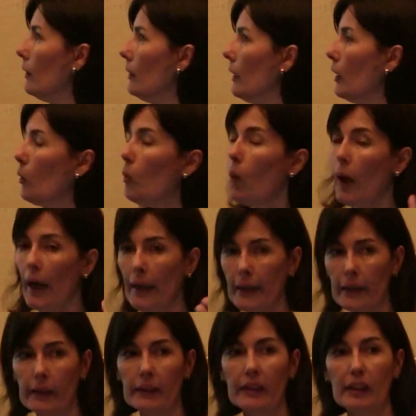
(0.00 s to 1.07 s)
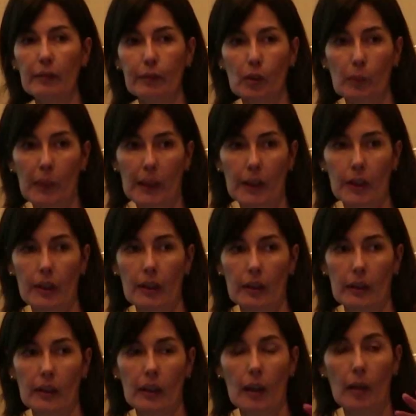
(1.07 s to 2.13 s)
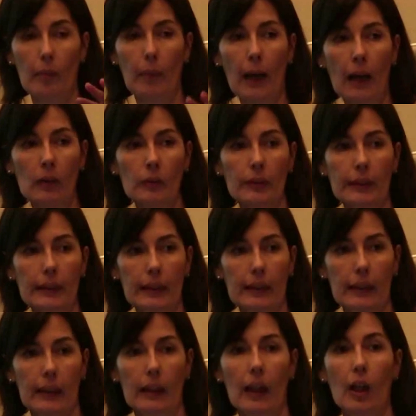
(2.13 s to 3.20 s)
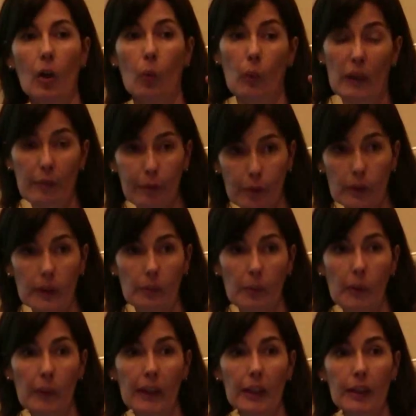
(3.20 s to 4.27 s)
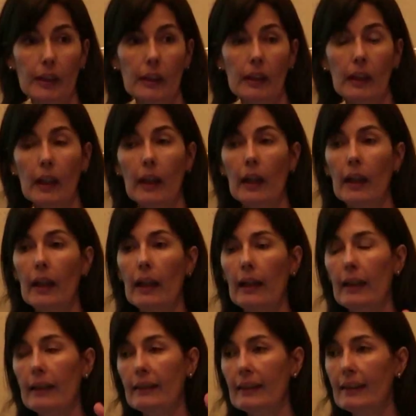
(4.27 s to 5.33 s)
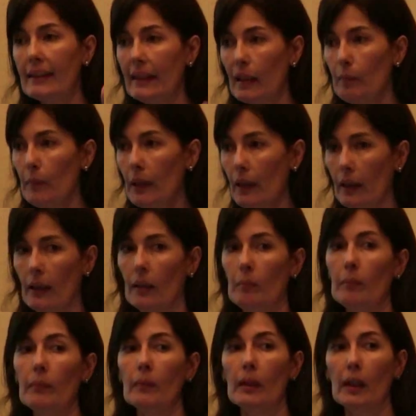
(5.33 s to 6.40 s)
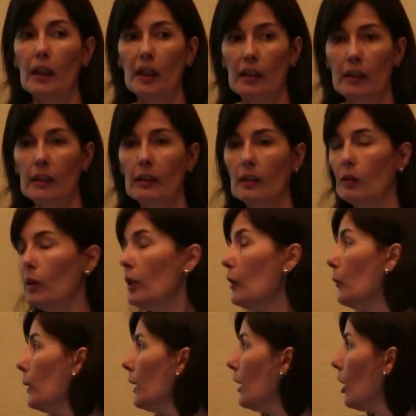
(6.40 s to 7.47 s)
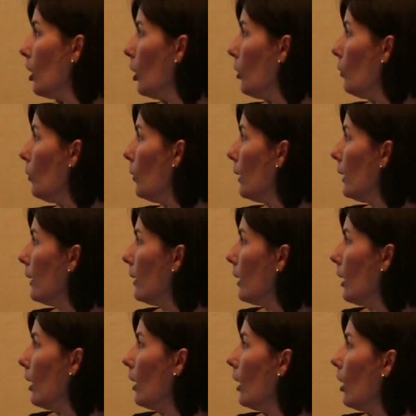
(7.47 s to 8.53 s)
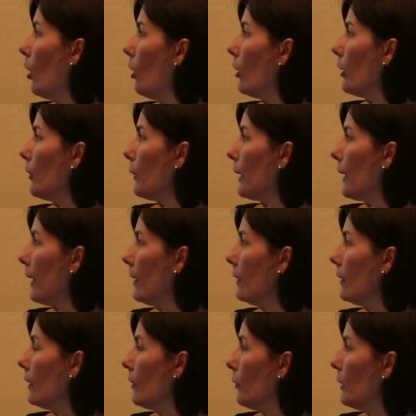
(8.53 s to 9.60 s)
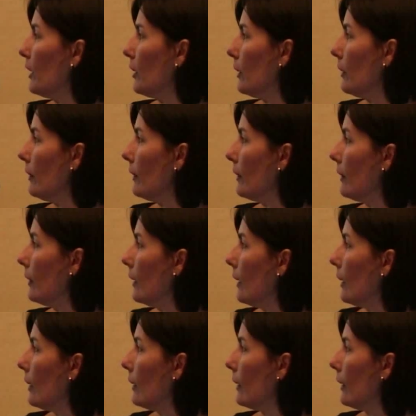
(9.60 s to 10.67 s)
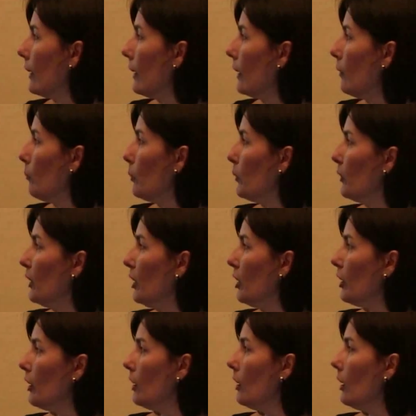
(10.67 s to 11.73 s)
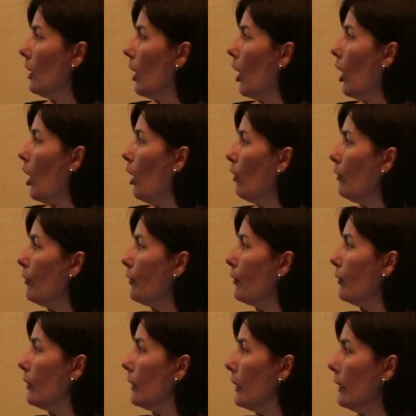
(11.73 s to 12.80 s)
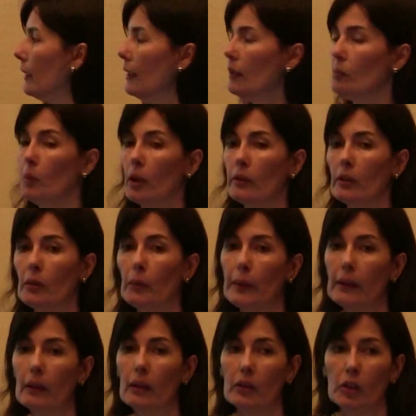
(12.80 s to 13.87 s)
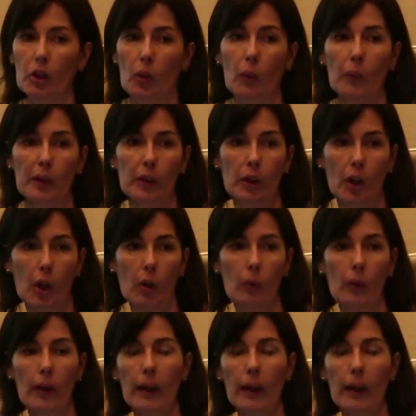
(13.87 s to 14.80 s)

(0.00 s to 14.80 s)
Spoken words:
acquire information about the wavefront aberration at the same time as we know or we can resist the position of this motor wheel. So you know